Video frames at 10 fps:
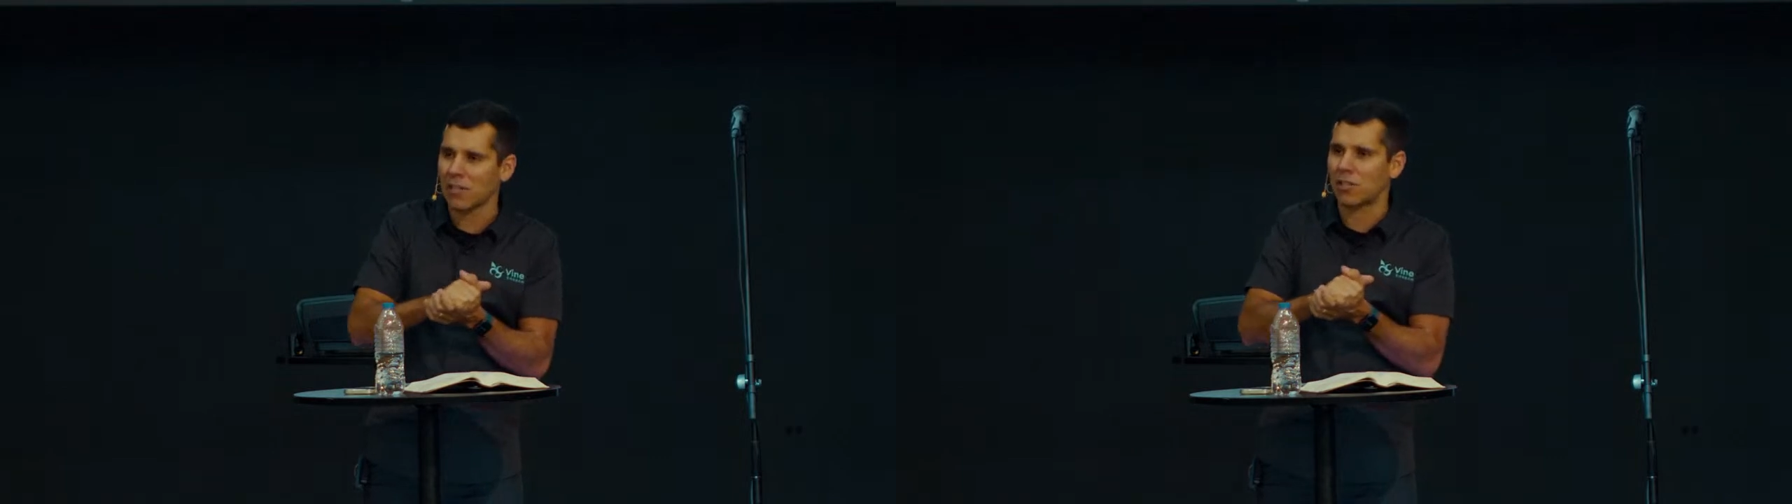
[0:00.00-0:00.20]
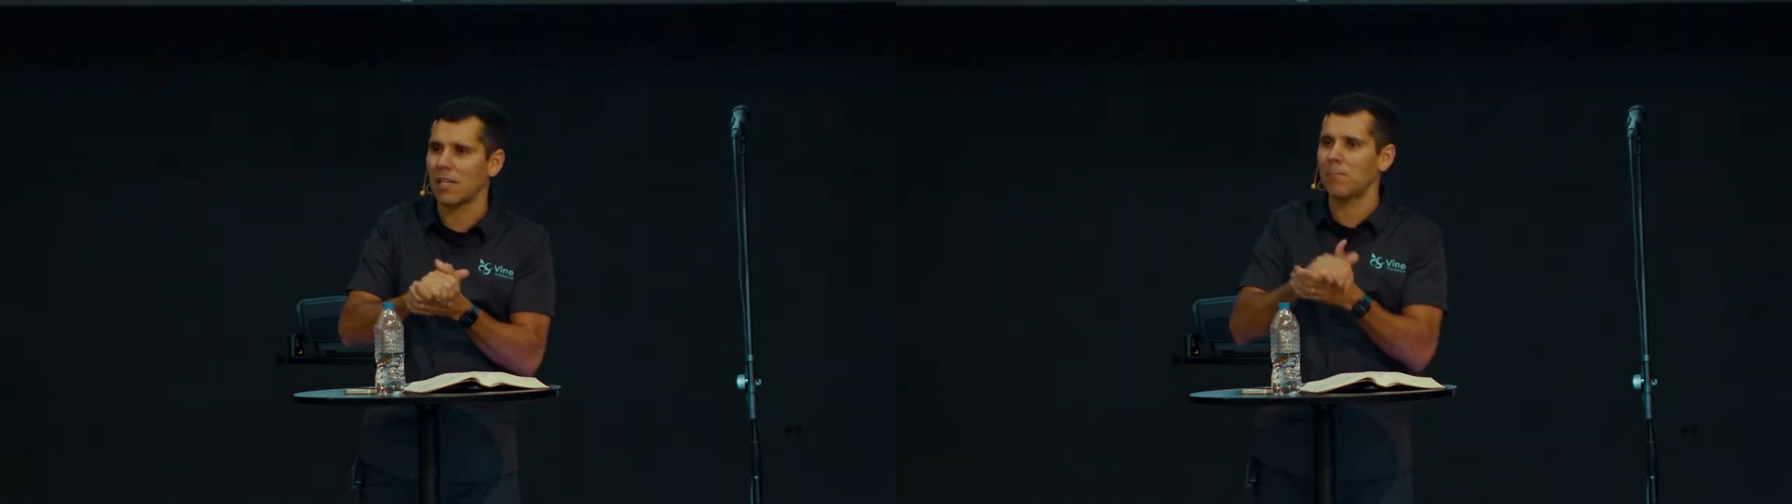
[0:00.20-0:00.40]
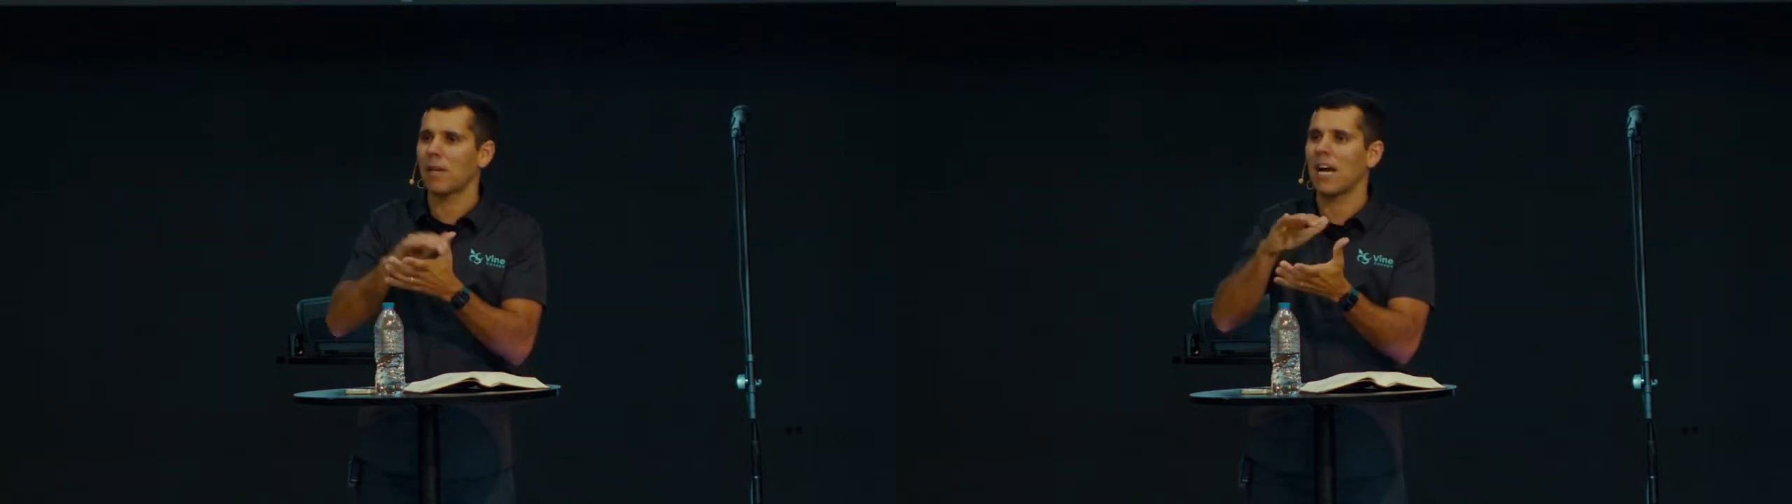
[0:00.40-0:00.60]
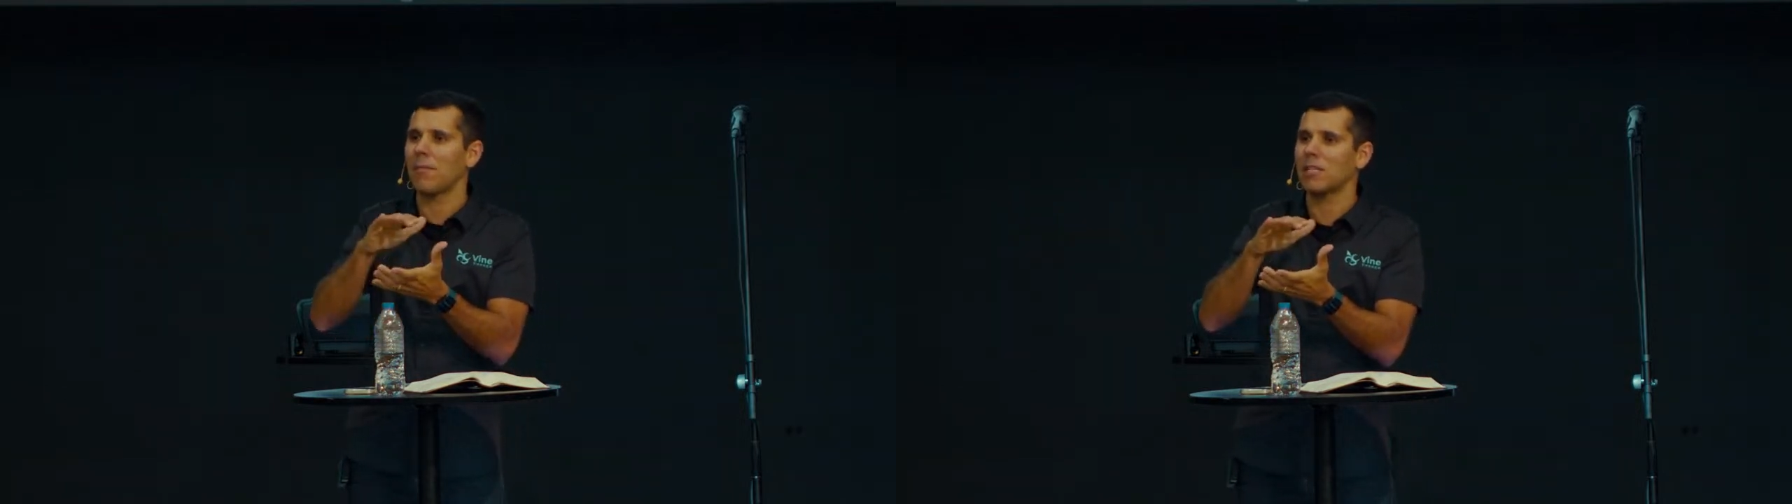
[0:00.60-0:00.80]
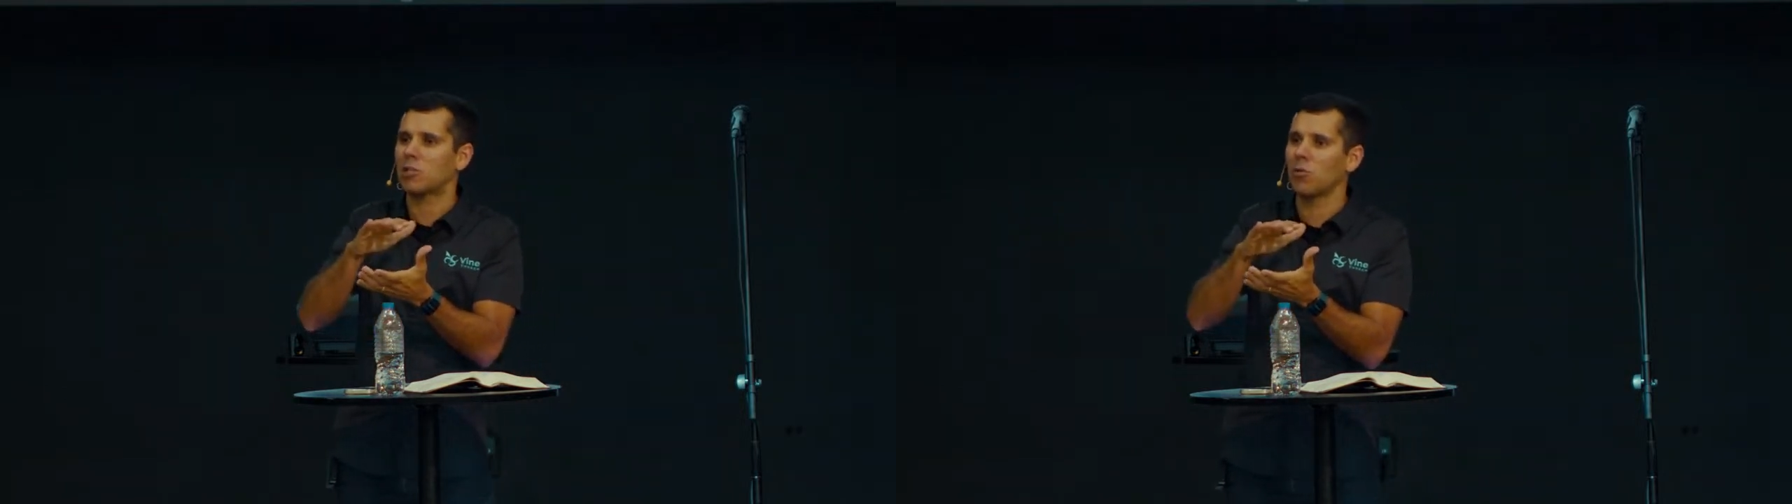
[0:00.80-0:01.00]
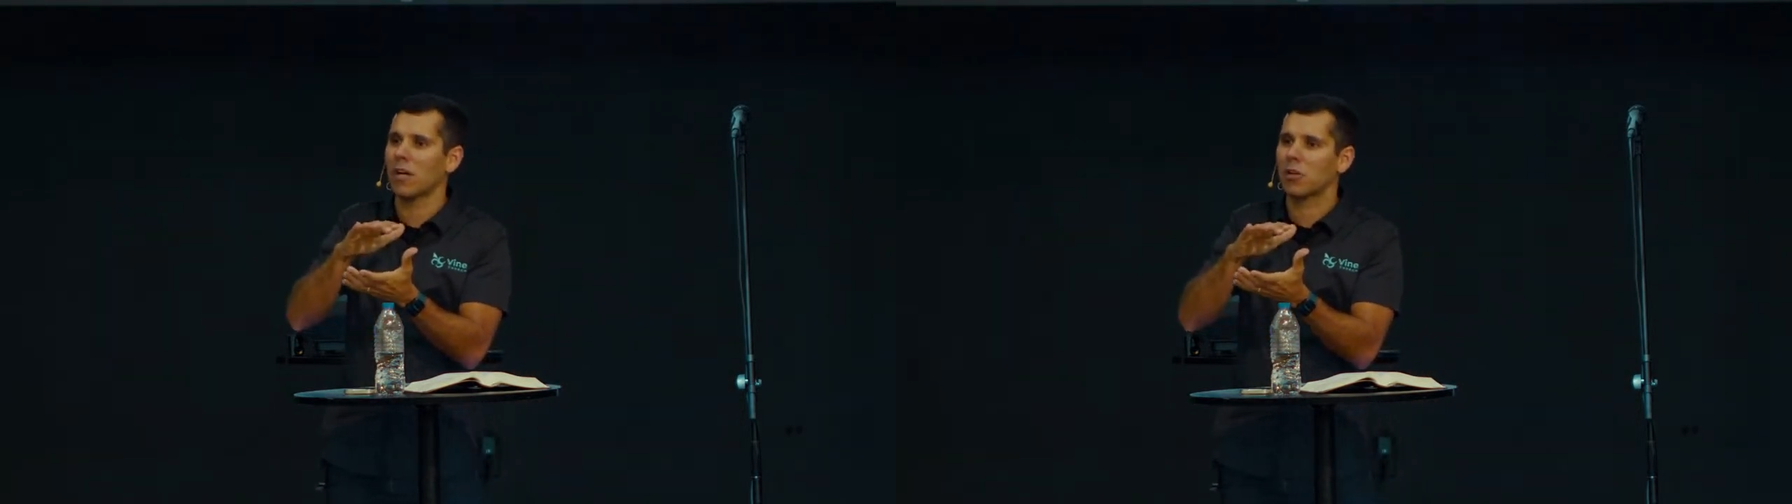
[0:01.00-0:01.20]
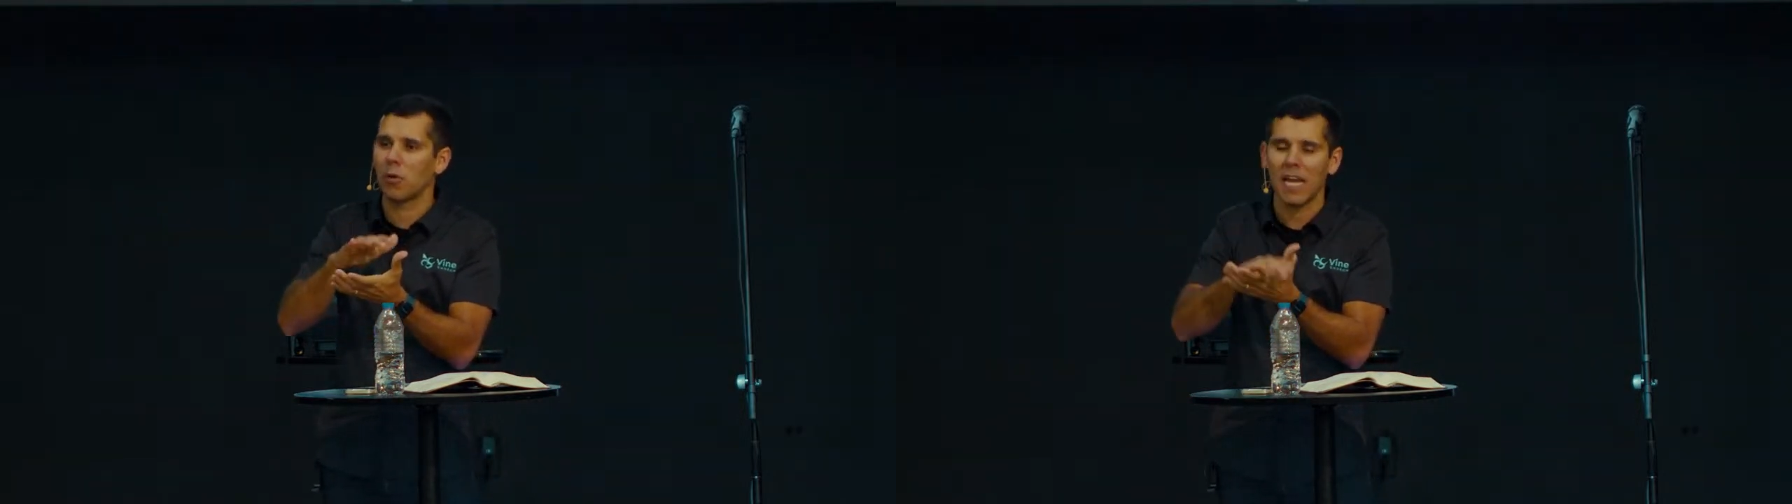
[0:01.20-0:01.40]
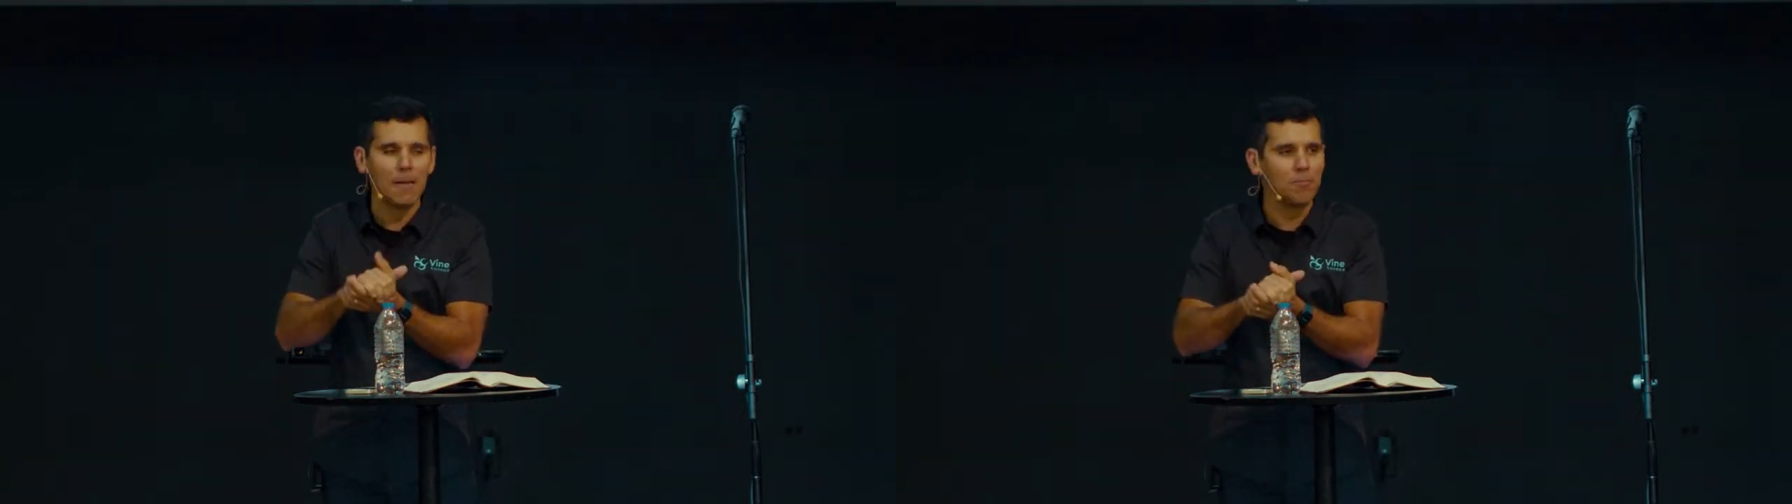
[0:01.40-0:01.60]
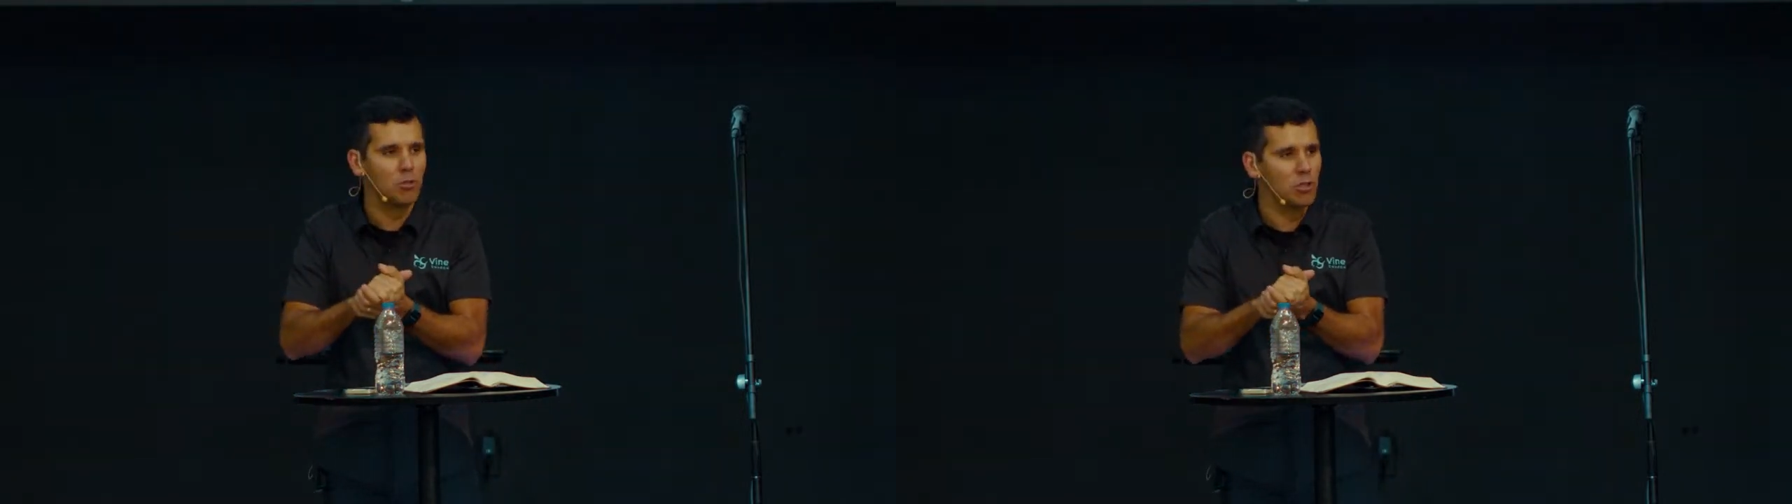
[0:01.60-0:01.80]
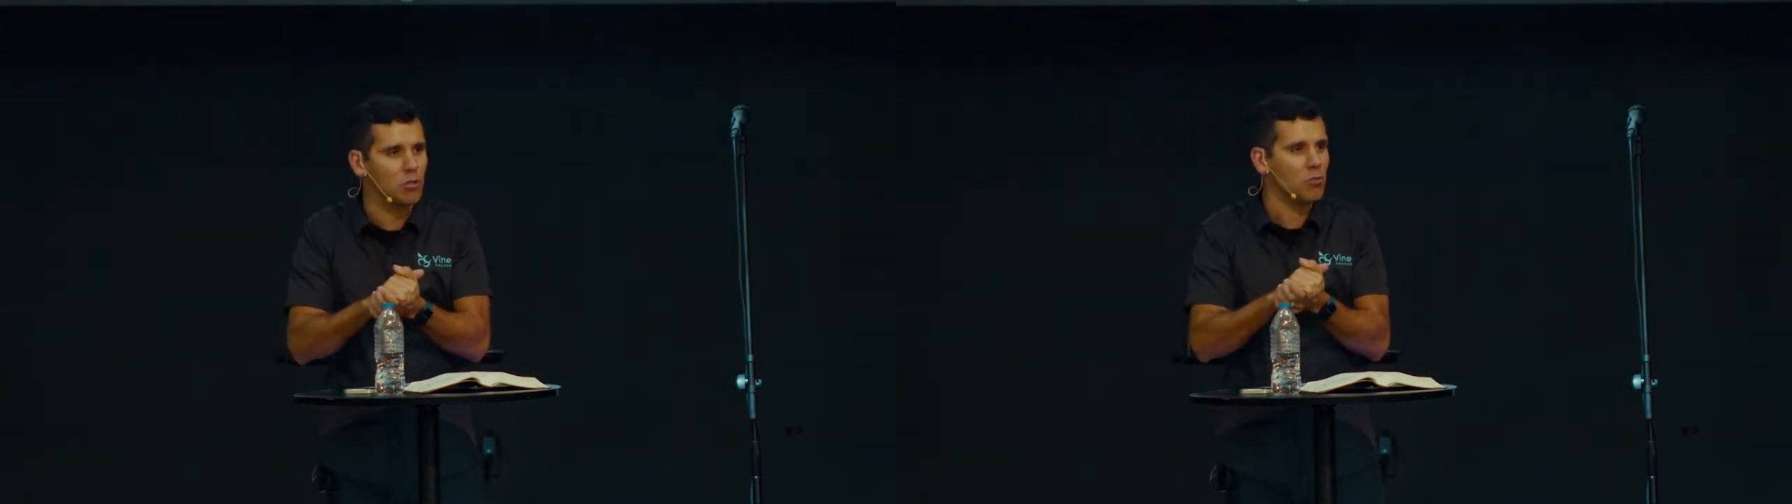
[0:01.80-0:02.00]
and become into a grape
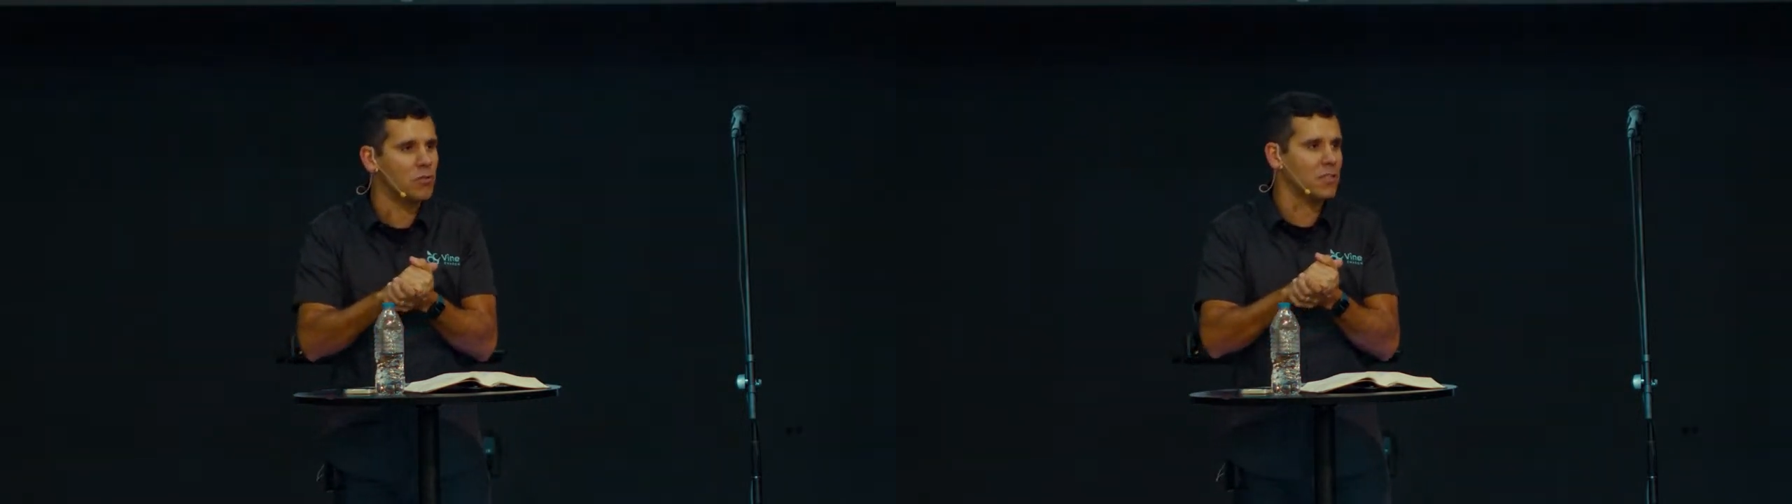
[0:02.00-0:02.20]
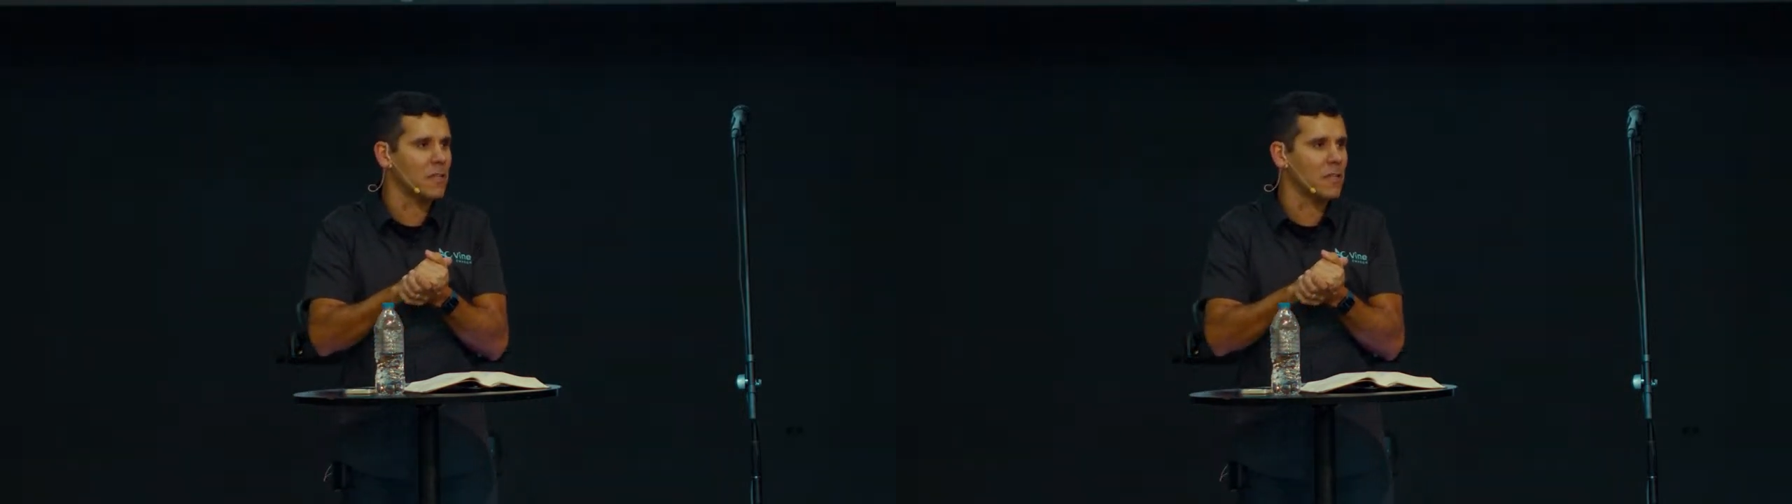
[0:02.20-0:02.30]
juice